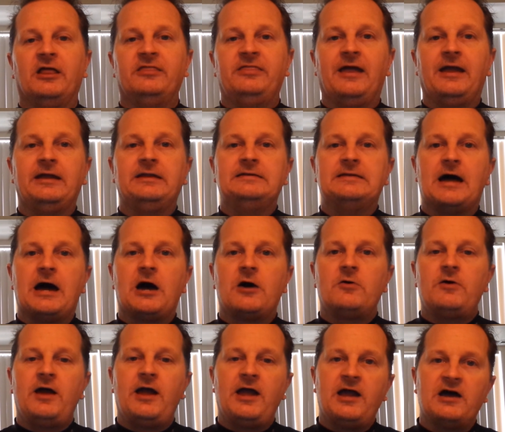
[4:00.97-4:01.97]
they
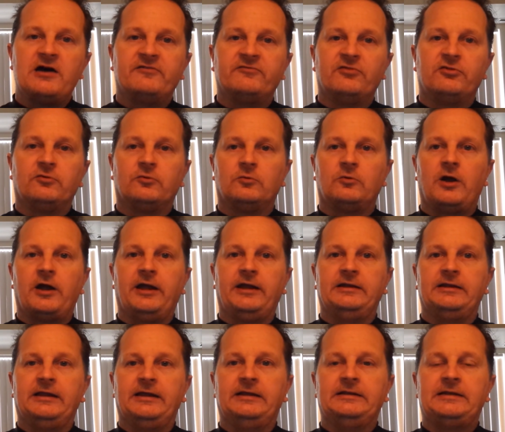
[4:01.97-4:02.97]
now have the
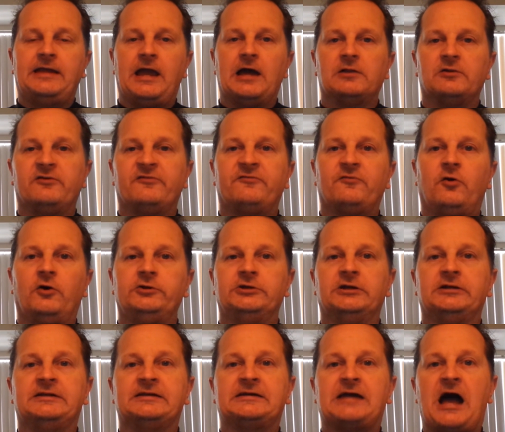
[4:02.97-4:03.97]
right in
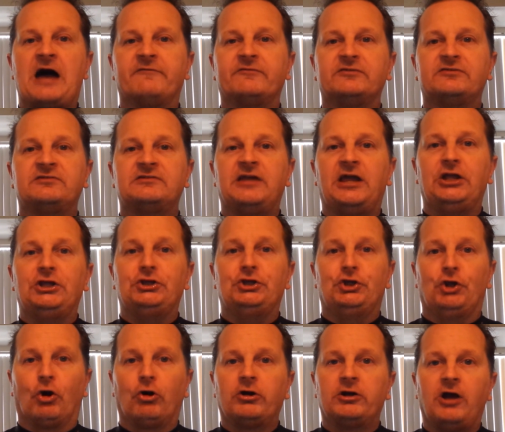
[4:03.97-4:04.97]
California to confiscate
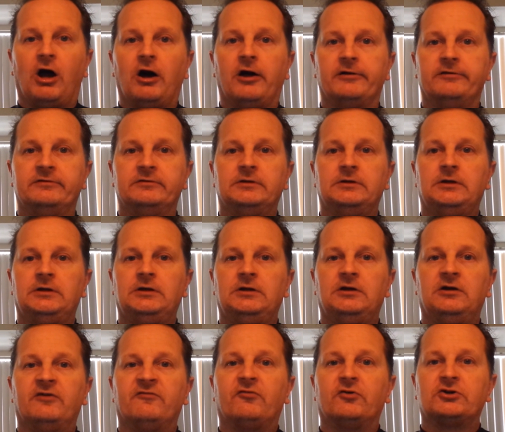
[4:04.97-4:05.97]
your gun
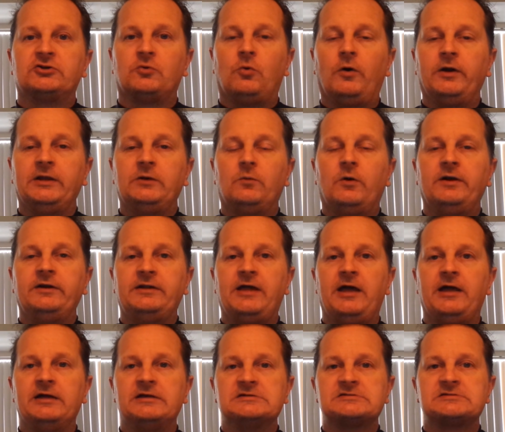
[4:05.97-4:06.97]
for 21
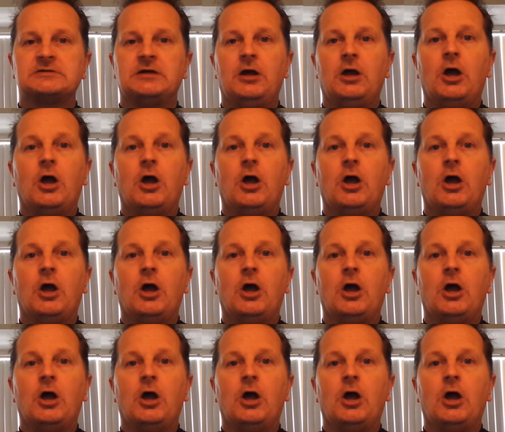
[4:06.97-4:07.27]
days.